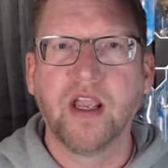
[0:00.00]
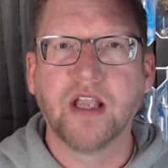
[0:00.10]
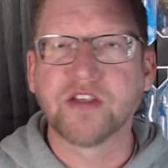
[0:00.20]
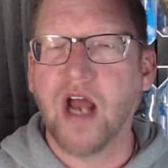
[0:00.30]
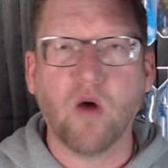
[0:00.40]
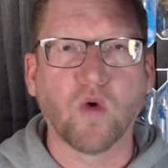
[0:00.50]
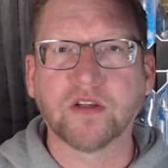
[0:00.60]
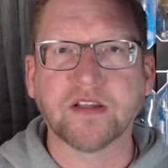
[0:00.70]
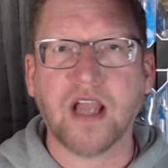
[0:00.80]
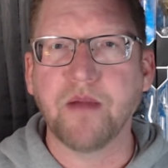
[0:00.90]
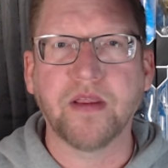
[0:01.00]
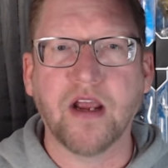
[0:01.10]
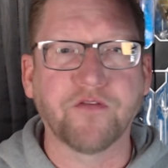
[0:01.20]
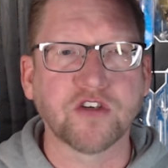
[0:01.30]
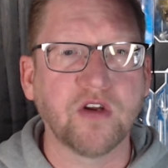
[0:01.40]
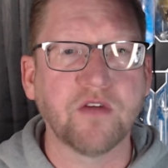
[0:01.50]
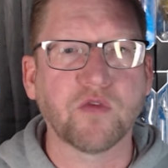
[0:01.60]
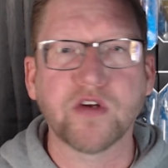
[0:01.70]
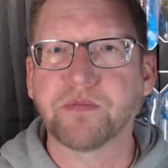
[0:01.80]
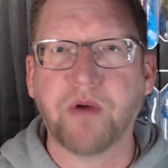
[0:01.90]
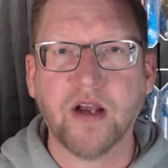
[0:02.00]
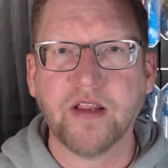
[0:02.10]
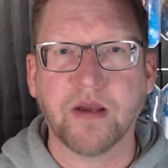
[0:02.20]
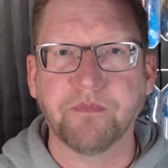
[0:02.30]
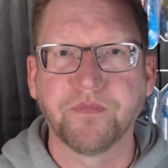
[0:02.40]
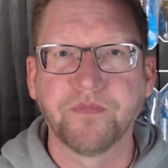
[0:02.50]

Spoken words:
It's not worth the time and effort to even respond to them.